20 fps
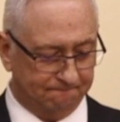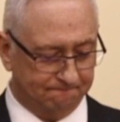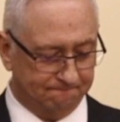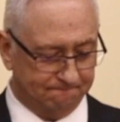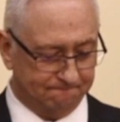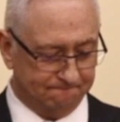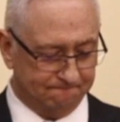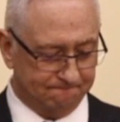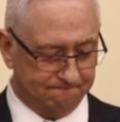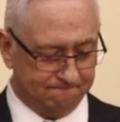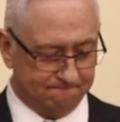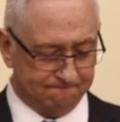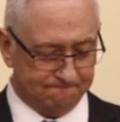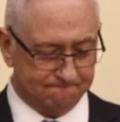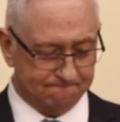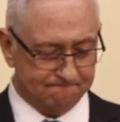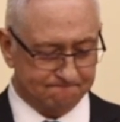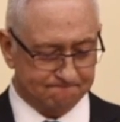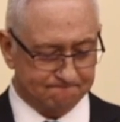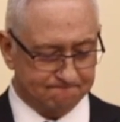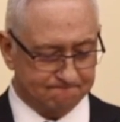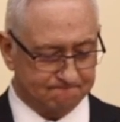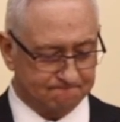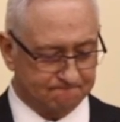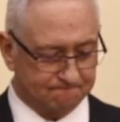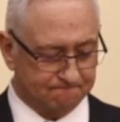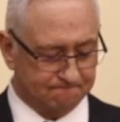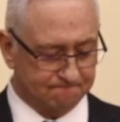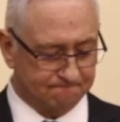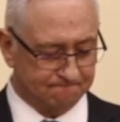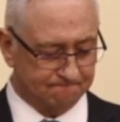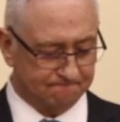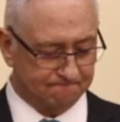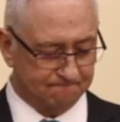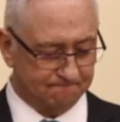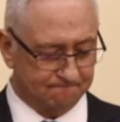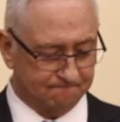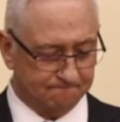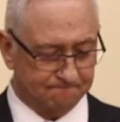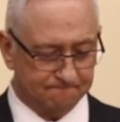
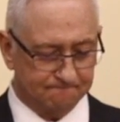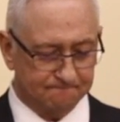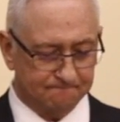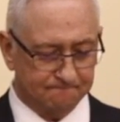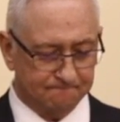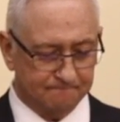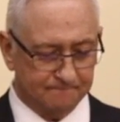[no speech]